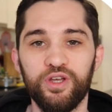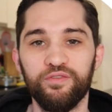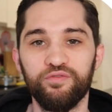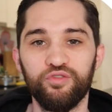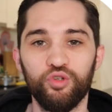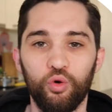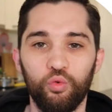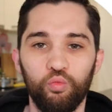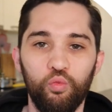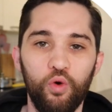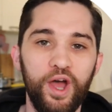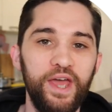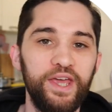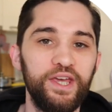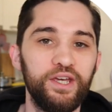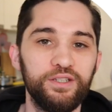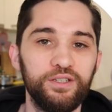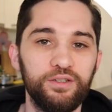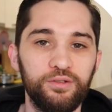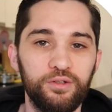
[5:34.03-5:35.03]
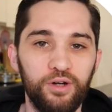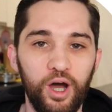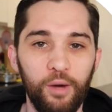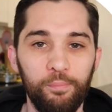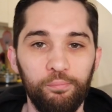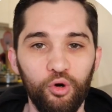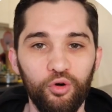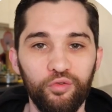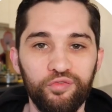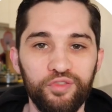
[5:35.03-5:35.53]
If you're way
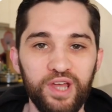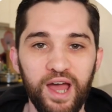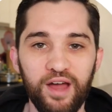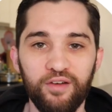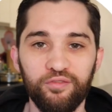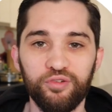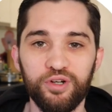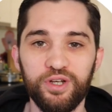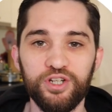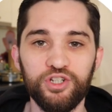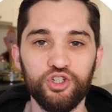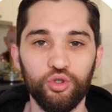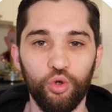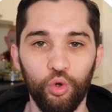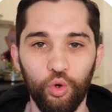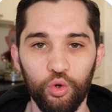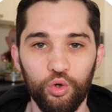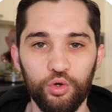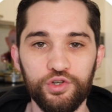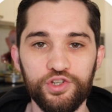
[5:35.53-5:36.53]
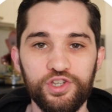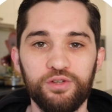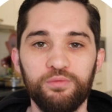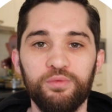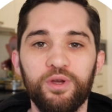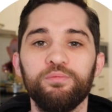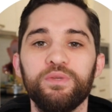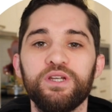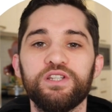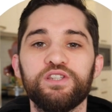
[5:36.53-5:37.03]
above the average, awesome,
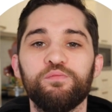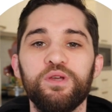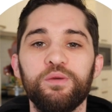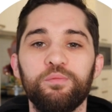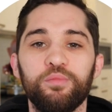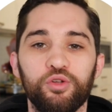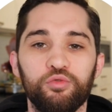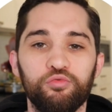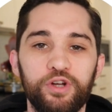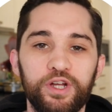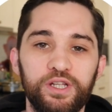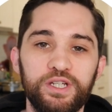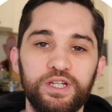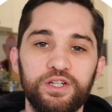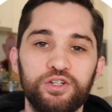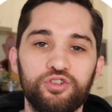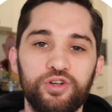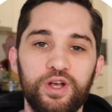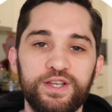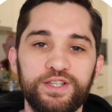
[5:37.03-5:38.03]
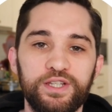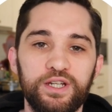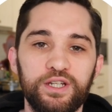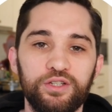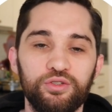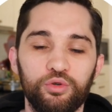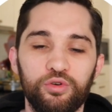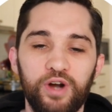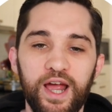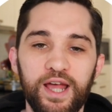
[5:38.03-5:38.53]
it means people are really interested in
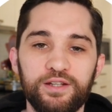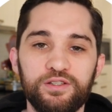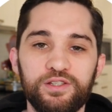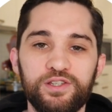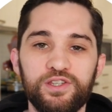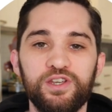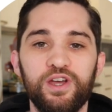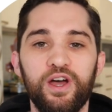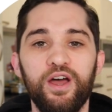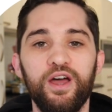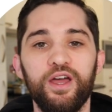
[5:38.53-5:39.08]
your ads.